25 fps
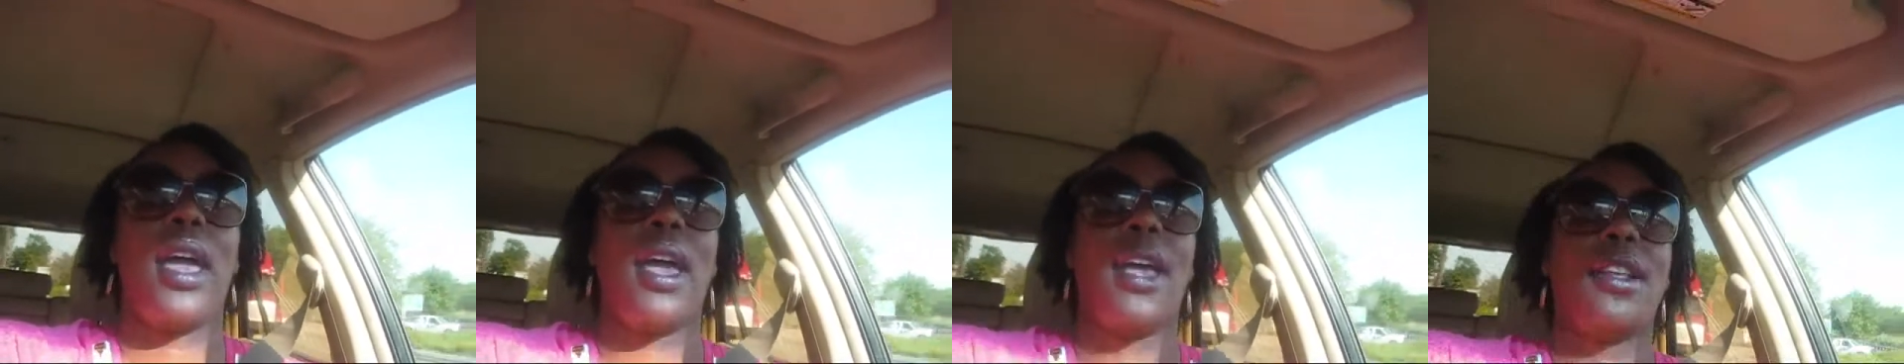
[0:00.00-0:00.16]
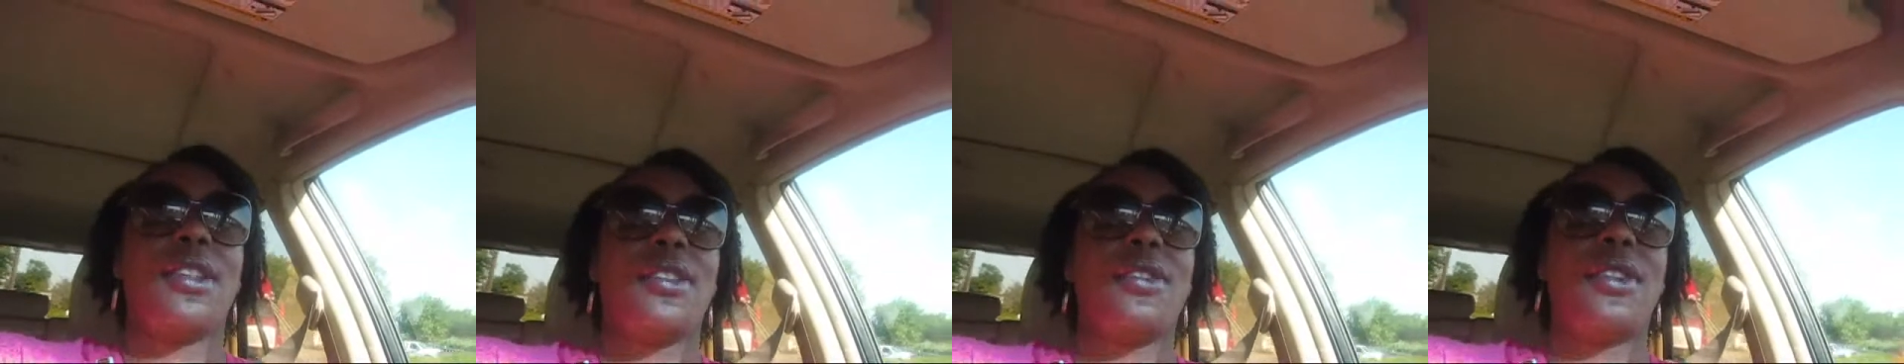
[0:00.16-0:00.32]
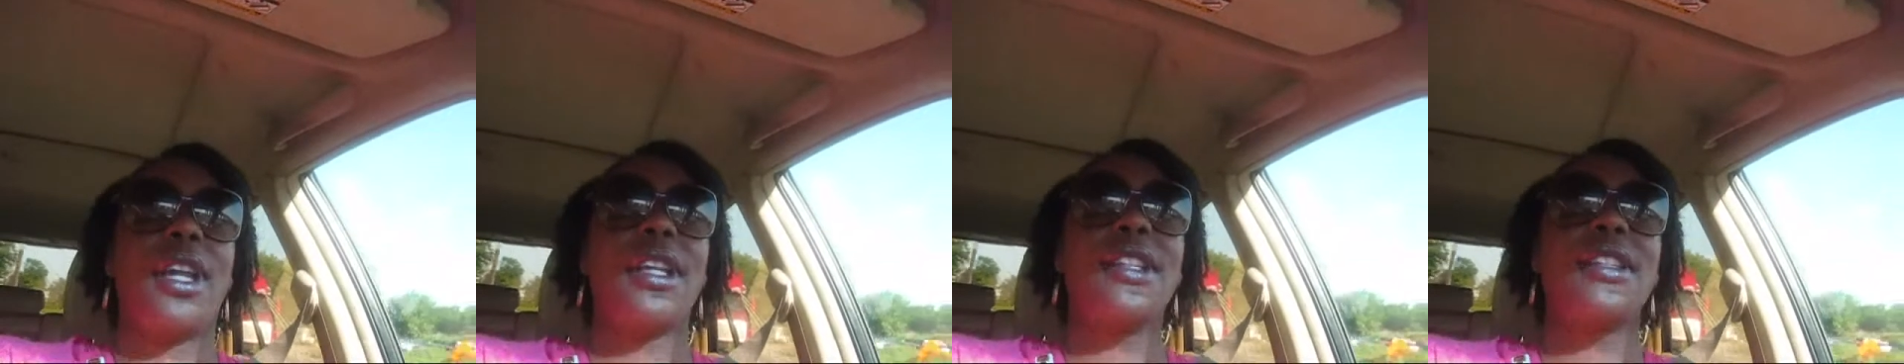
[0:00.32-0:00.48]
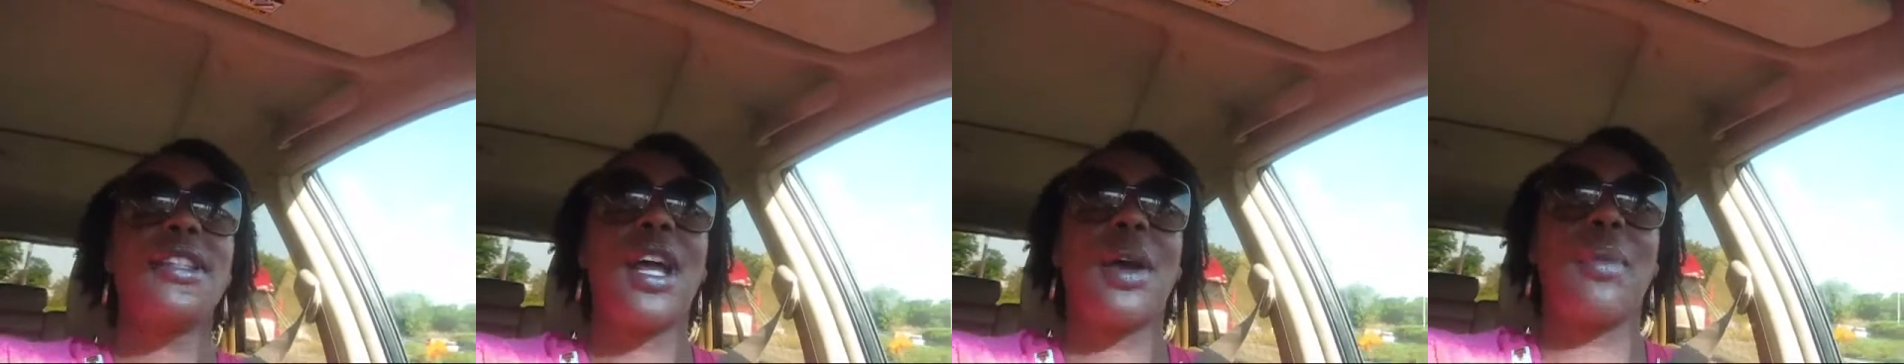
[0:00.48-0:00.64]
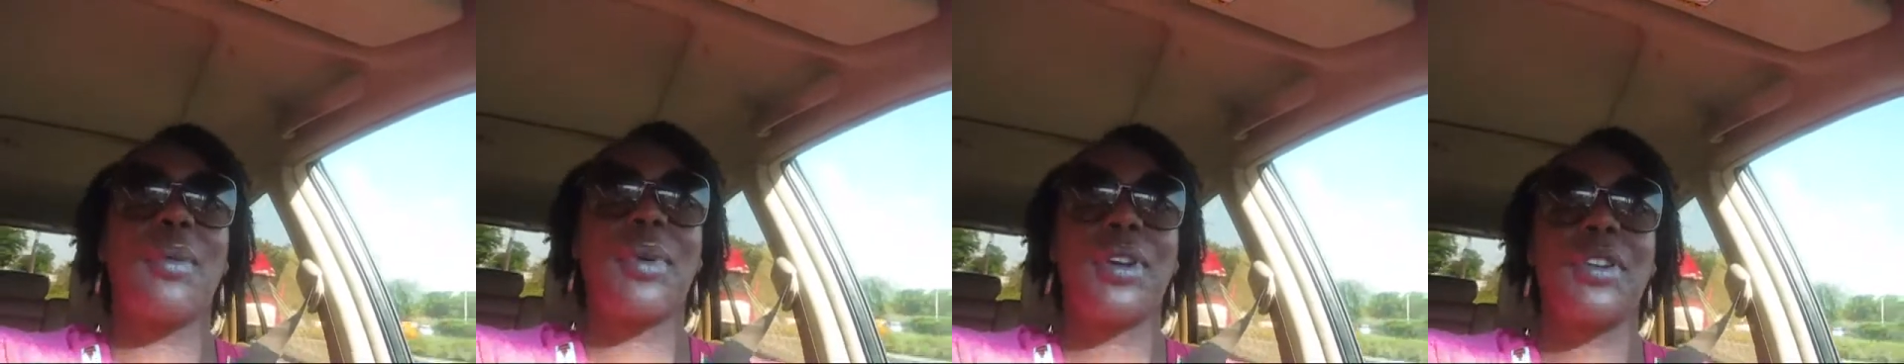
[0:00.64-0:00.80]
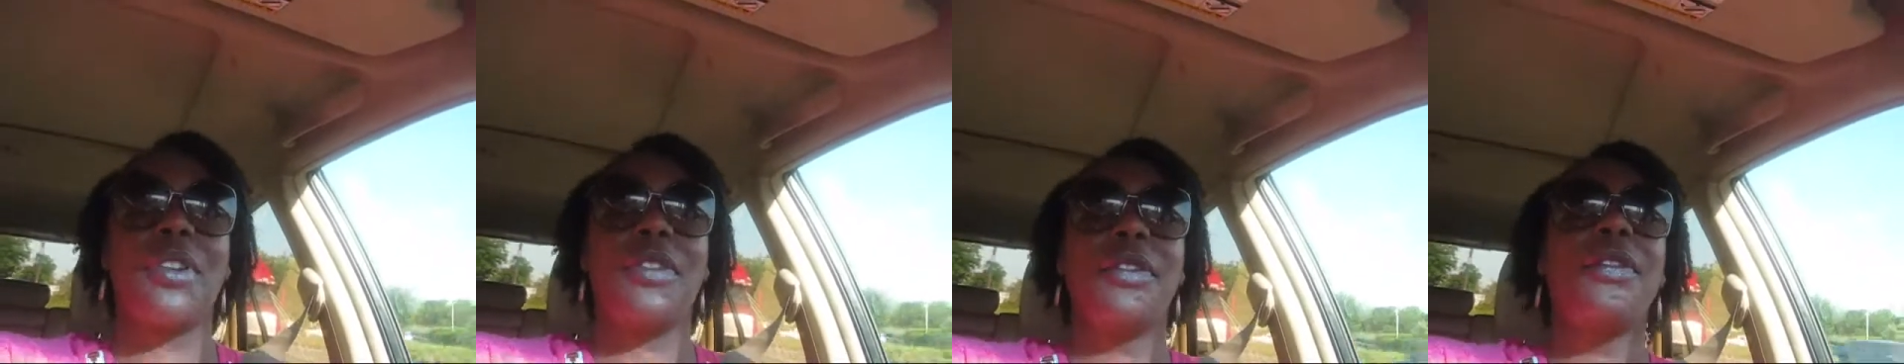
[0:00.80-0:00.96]
and so that's
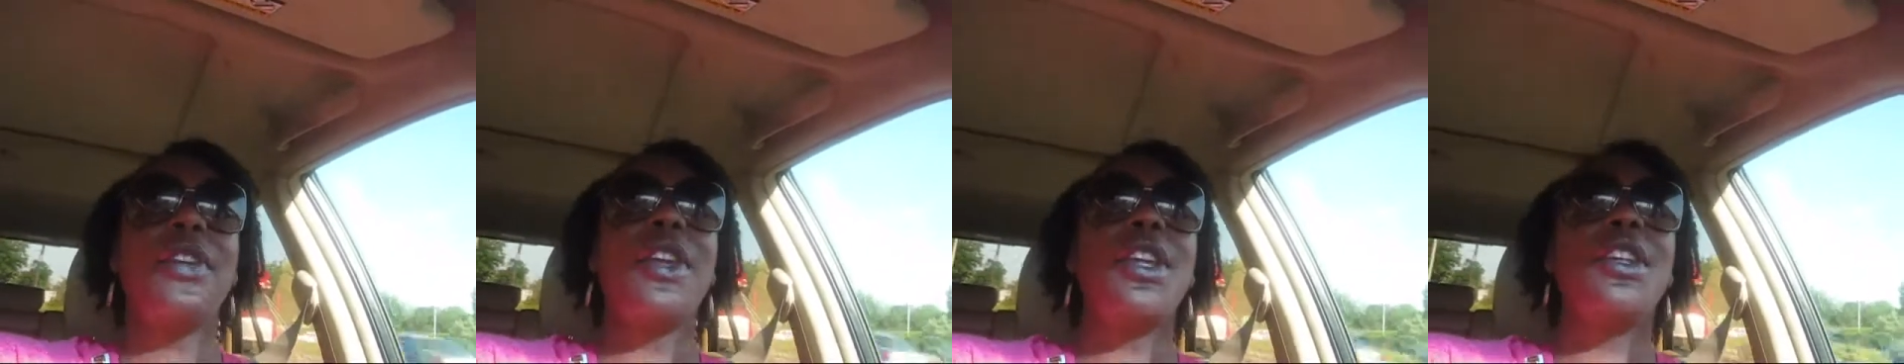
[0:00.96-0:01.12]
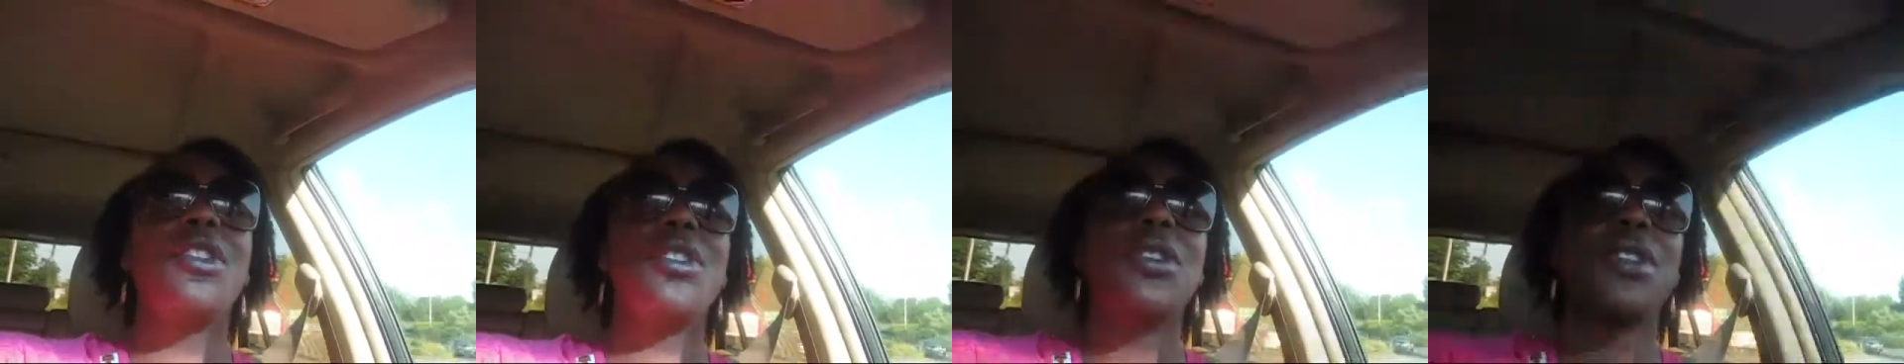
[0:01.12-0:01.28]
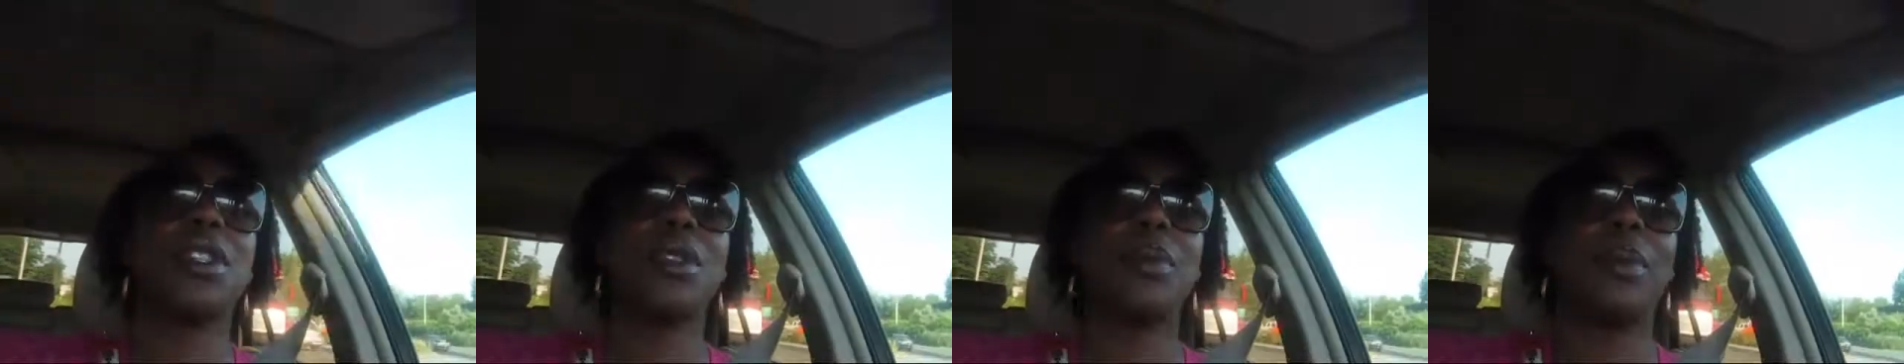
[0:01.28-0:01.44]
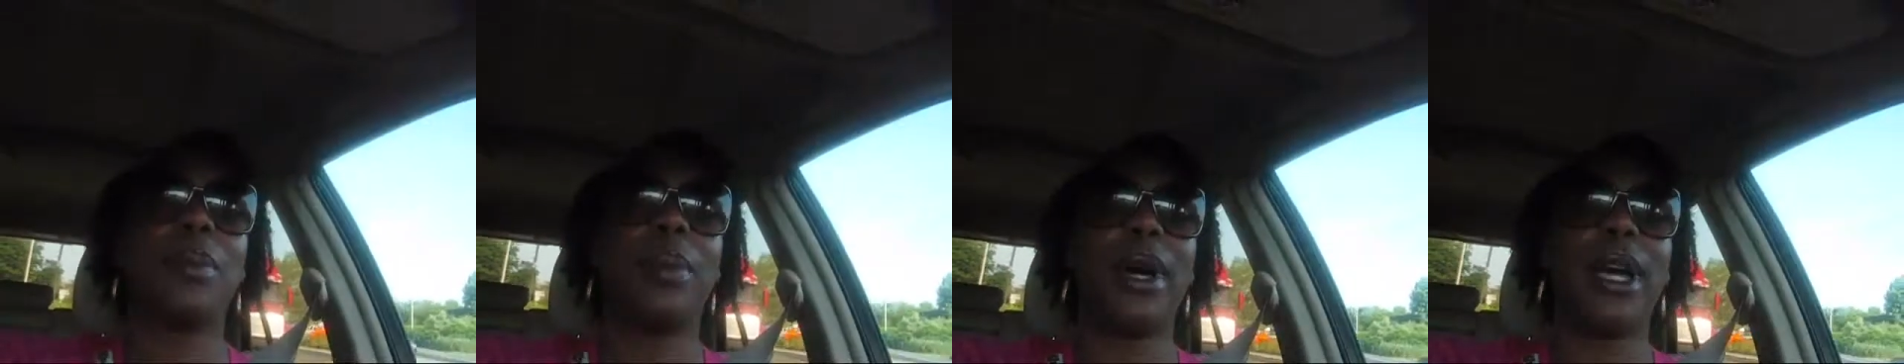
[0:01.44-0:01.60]
not one of the features.